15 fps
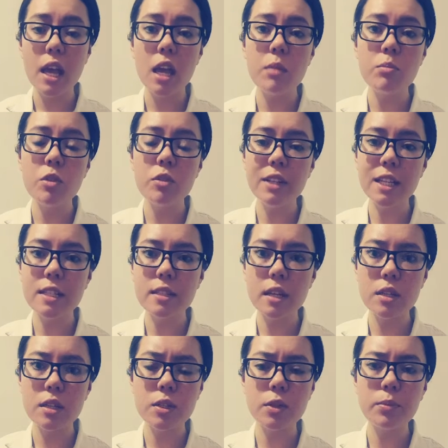
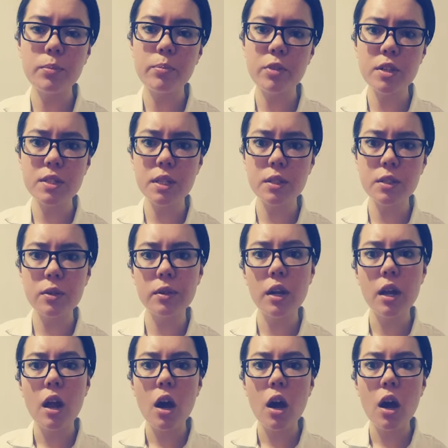immobilization procedure